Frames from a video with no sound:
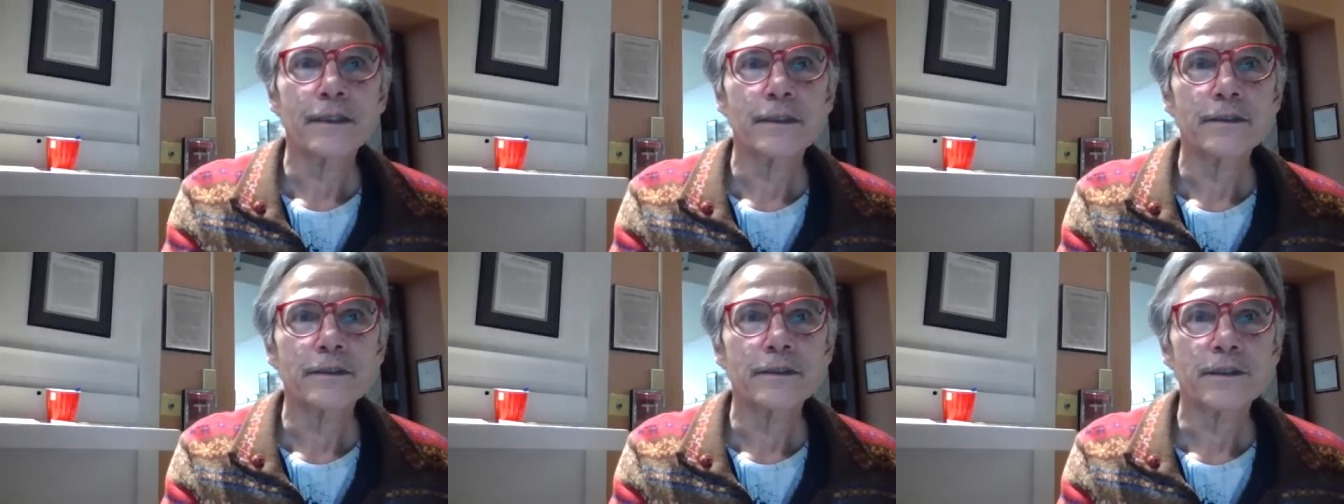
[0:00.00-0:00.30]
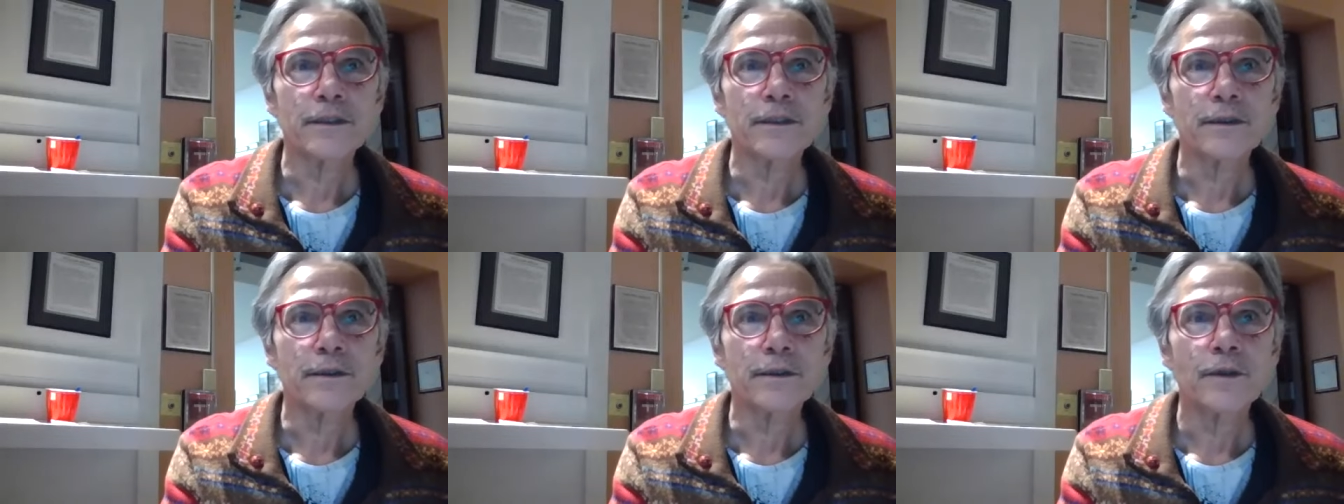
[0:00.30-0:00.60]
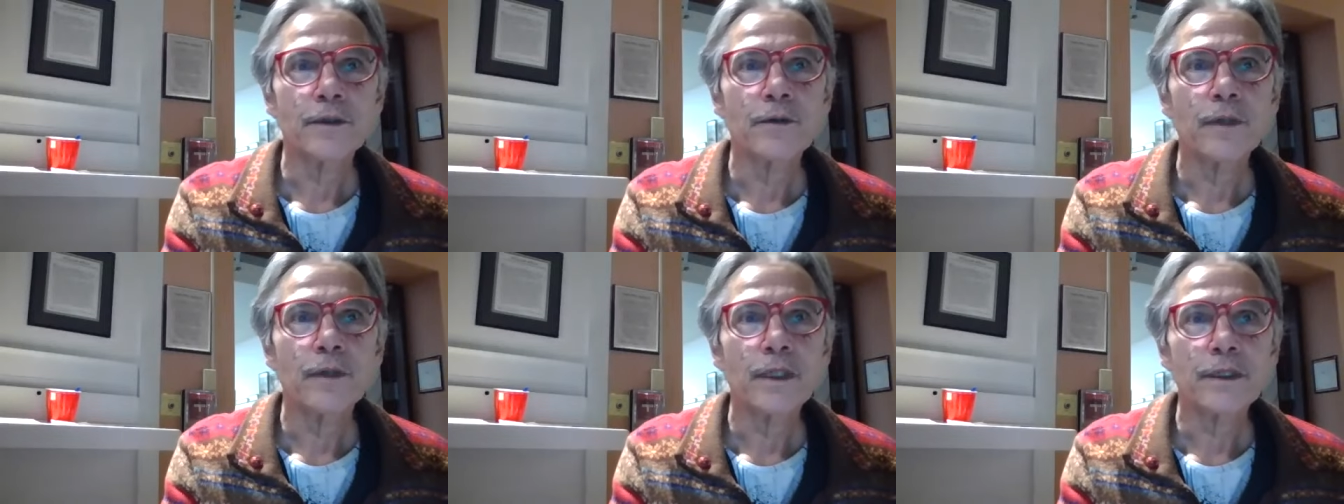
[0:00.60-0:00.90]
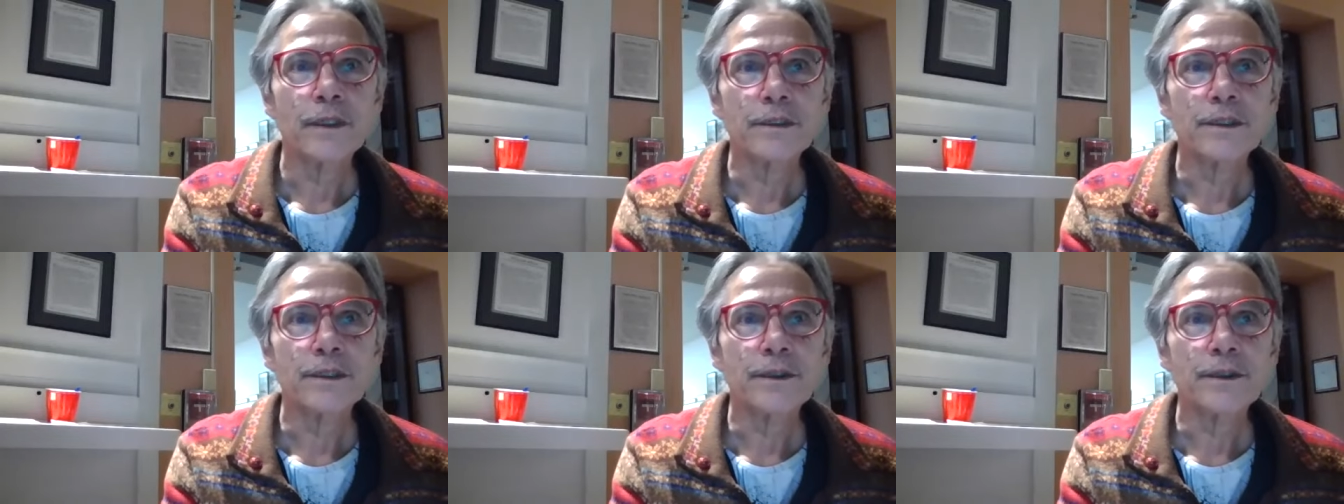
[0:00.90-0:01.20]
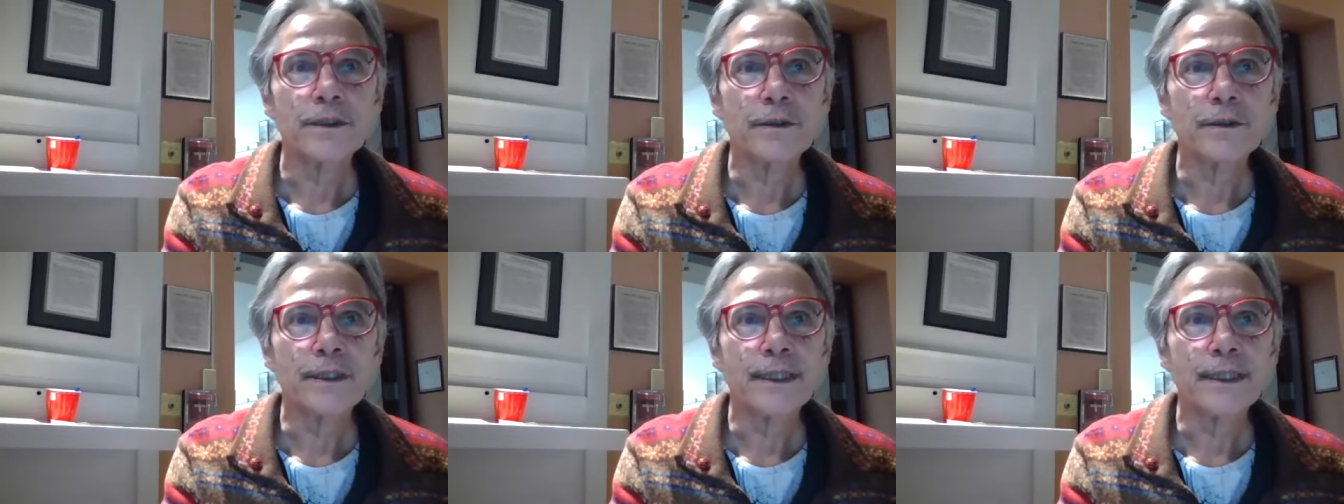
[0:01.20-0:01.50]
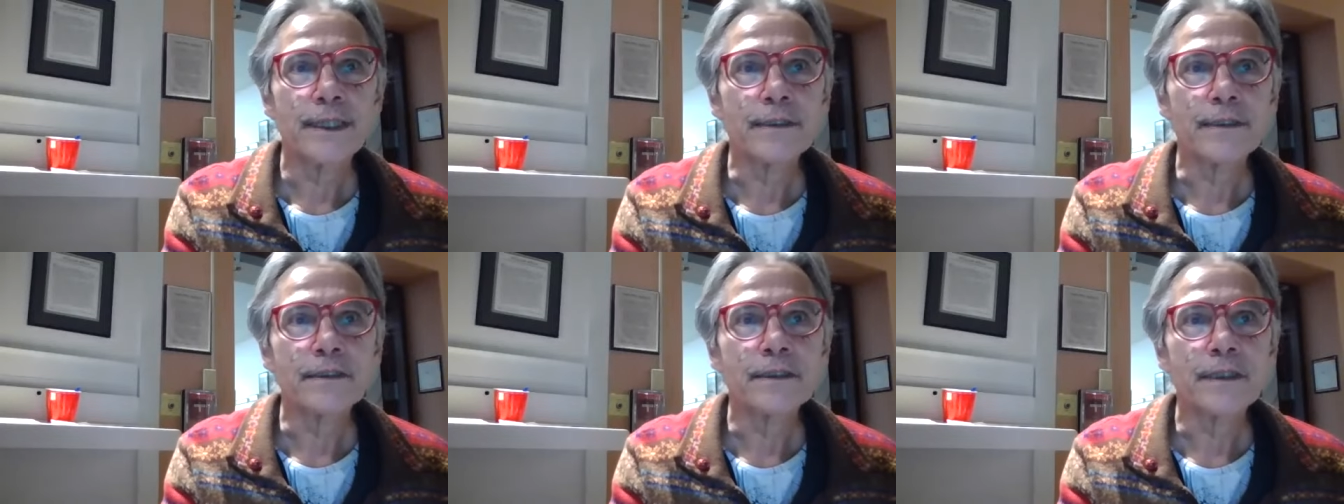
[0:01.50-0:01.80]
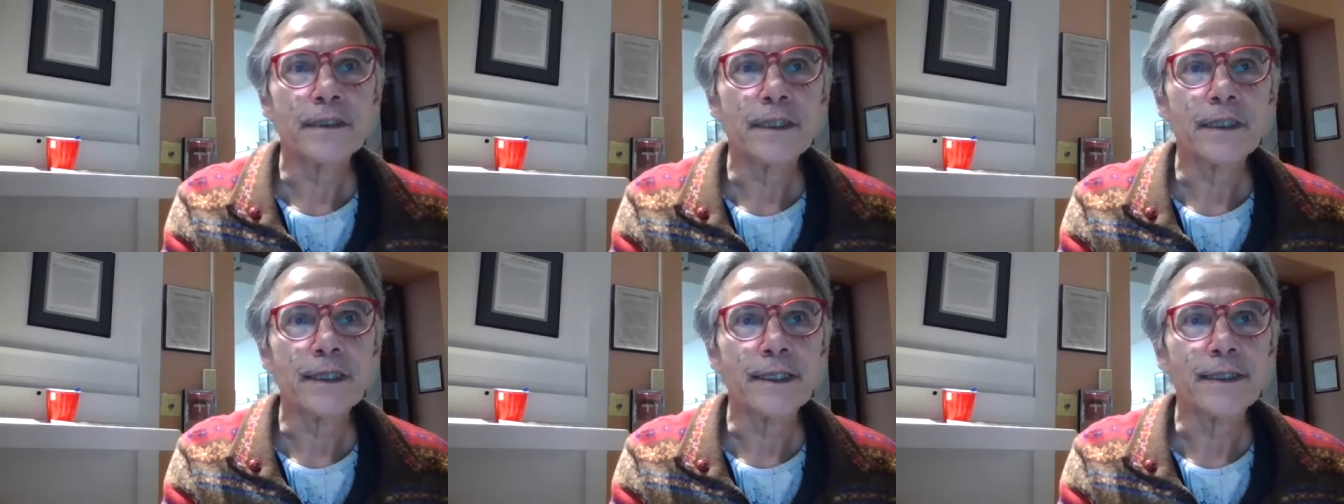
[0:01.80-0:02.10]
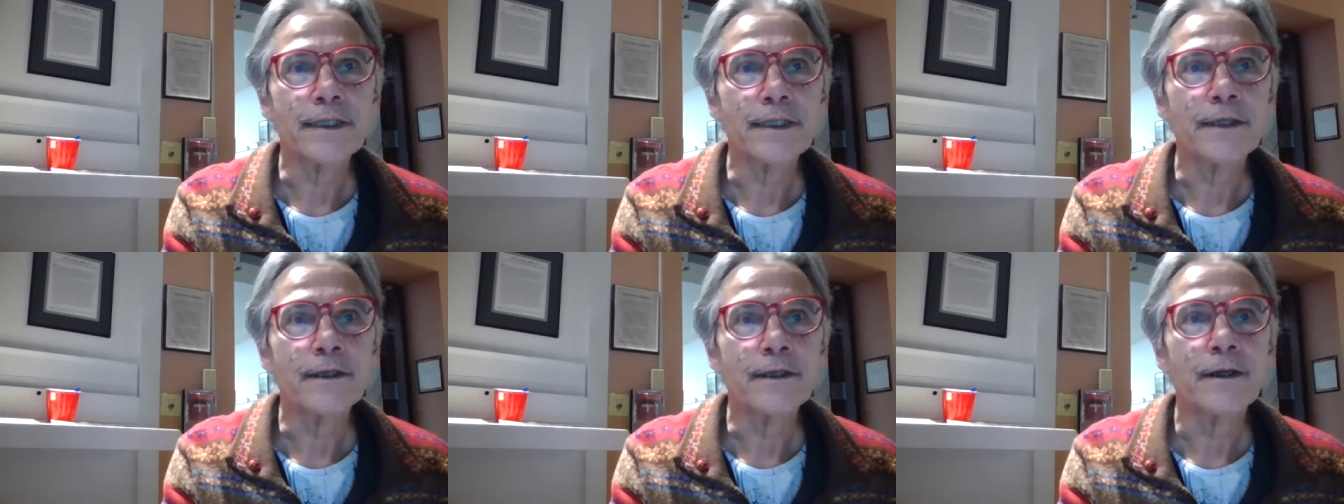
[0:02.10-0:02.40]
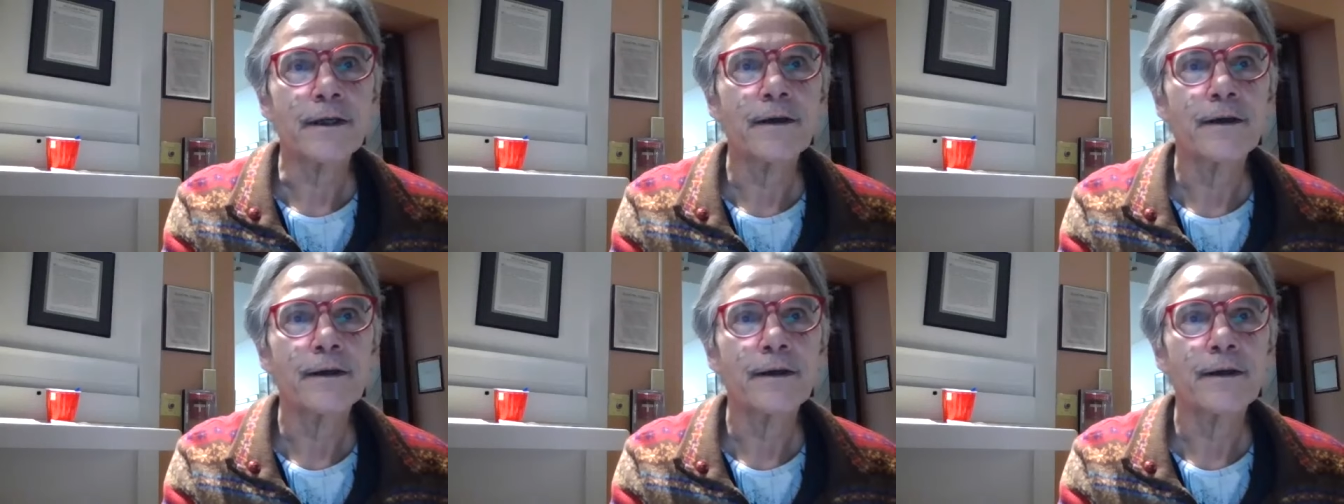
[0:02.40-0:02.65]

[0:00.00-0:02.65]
also don't want to show the next slide here.